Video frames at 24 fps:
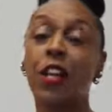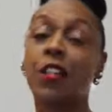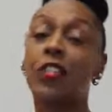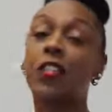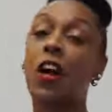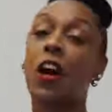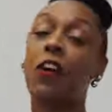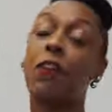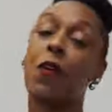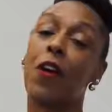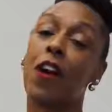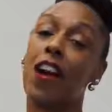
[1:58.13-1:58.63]

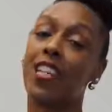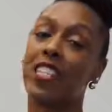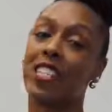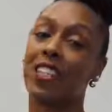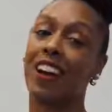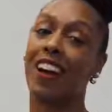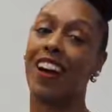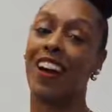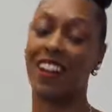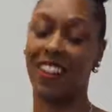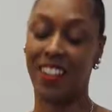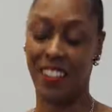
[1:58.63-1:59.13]
No worries,
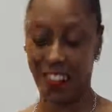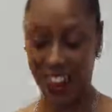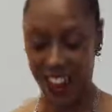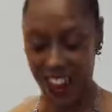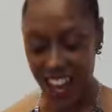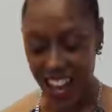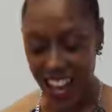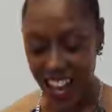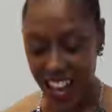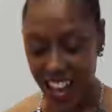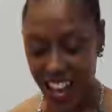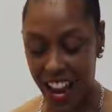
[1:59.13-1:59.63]
Connor.
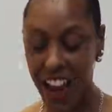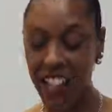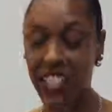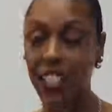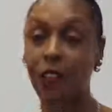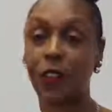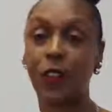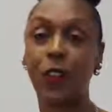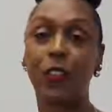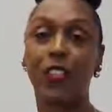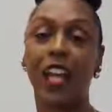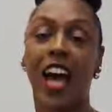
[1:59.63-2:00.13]
Here's
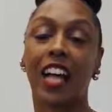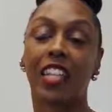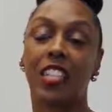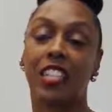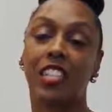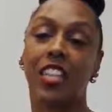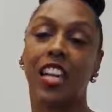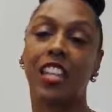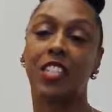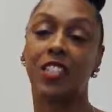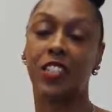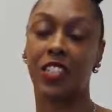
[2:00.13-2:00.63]
a few thoughts
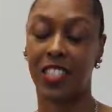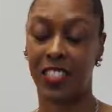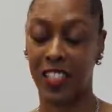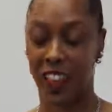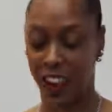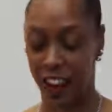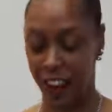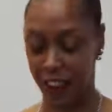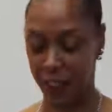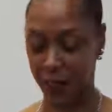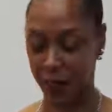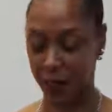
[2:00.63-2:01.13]
to get you
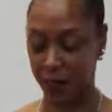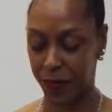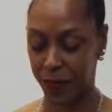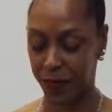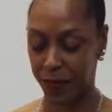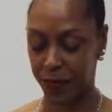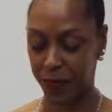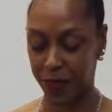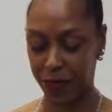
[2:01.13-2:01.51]
started.